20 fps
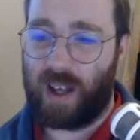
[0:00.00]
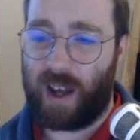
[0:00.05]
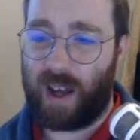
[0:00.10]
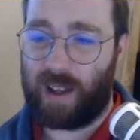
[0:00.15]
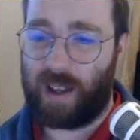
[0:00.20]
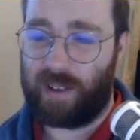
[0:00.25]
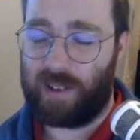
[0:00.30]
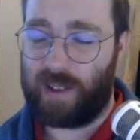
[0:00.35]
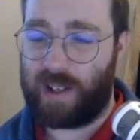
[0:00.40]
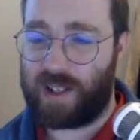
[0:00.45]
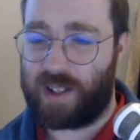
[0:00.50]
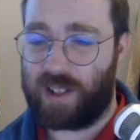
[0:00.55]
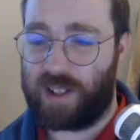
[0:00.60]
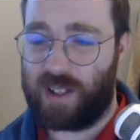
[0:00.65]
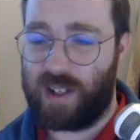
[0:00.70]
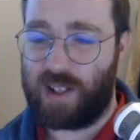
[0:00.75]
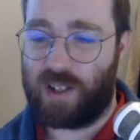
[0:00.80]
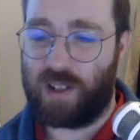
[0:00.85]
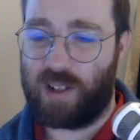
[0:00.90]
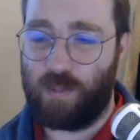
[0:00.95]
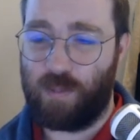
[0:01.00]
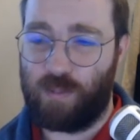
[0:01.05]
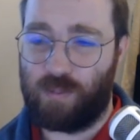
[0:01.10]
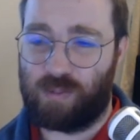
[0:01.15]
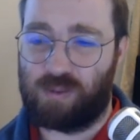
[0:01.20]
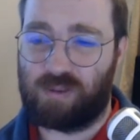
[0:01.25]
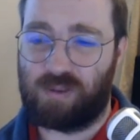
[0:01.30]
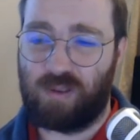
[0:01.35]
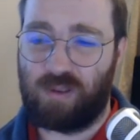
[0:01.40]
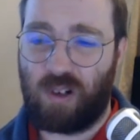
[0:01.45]
unless there's some
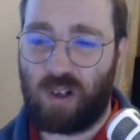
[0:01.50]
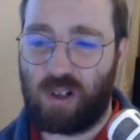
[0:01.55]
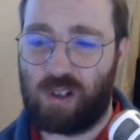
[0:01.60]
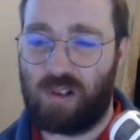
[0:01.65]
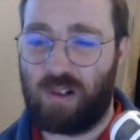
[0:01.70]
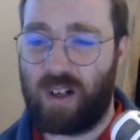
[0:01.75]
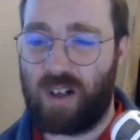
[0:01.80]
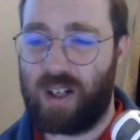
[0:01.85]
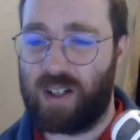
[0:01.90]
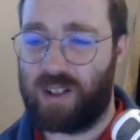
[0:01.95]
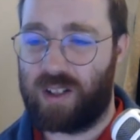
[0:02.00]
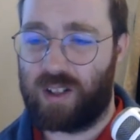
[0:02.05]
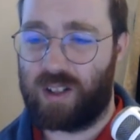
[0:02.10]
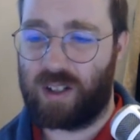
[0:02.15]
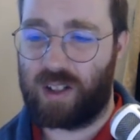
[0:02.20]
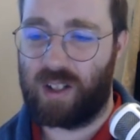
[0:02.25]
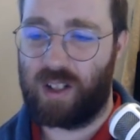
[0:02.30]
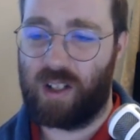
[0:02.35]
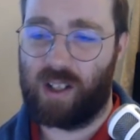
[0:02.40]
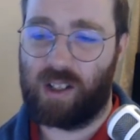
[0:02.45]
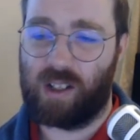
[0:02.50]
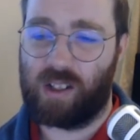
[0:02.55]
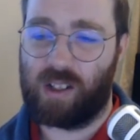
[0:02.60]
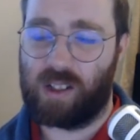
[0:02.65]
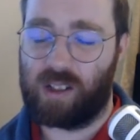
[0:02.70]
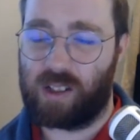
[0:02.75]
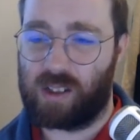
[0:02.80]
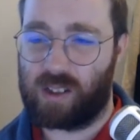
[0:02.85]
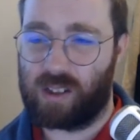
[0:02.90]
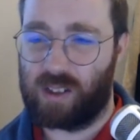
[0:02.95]
progress,
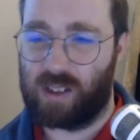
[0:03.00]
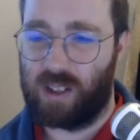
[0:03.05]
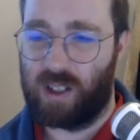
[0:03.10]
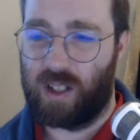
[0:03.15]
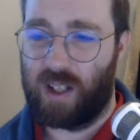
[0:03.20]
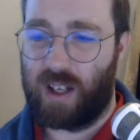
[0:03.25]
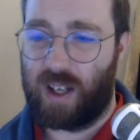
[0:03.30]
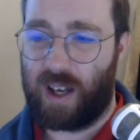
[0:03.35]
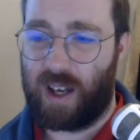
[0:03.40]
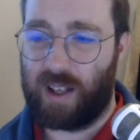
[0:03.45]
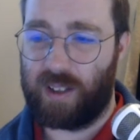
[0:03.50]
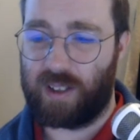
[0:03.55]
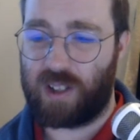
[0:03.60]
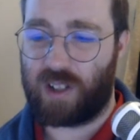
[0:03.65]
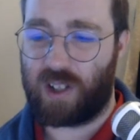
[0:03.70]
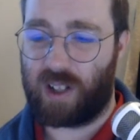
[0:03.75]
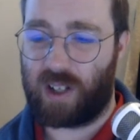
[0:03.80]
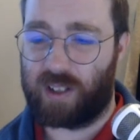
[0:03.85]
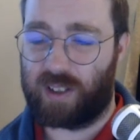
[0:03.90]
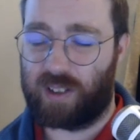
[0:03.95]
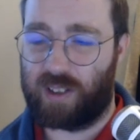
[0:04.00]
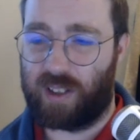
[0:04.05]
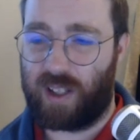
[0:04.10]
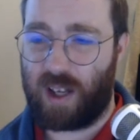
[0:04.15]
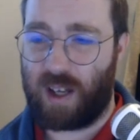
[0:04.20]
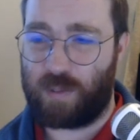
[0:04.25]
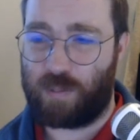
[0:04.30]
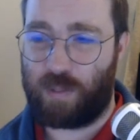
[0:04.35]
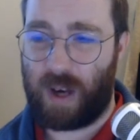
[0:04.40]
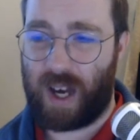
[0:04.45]
unless I
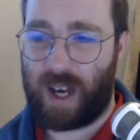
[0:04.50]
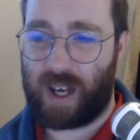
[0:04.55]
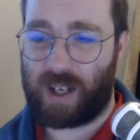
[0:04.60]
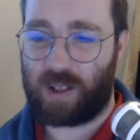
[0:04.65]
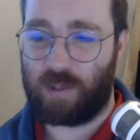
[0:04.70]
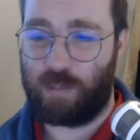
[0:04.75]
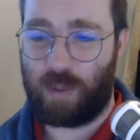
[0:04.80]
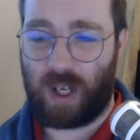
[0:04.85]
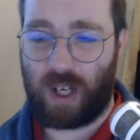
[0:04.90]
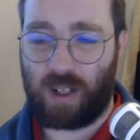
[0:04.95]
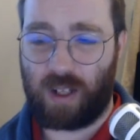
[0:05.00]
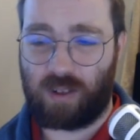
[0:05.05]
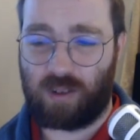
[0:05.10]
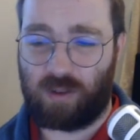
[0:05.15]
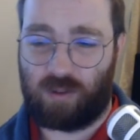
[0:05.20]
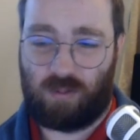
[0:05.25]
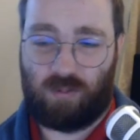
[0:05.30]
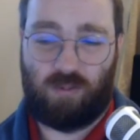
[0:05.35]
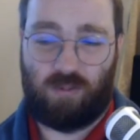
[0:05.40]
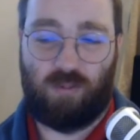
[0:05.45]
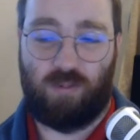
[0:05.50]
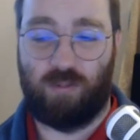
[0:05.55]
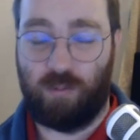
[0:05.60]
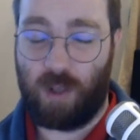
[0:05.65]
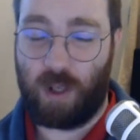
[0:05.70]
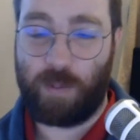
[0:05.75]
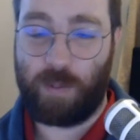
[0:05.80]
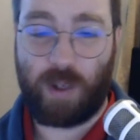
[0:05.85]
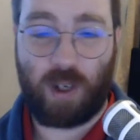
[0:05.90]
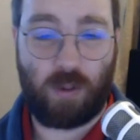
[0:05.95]
get back, but
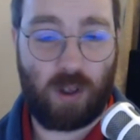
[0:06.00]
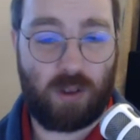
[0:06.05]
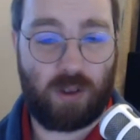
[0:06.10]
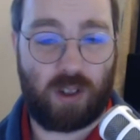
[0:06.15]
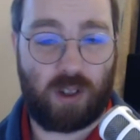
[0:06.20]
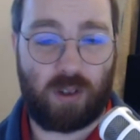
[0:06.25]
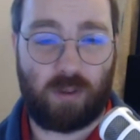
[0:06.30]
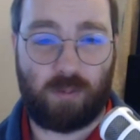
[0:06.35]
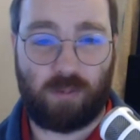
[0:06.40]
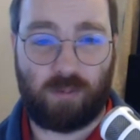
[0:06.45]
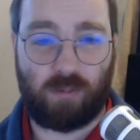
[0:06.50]
maybe I won't.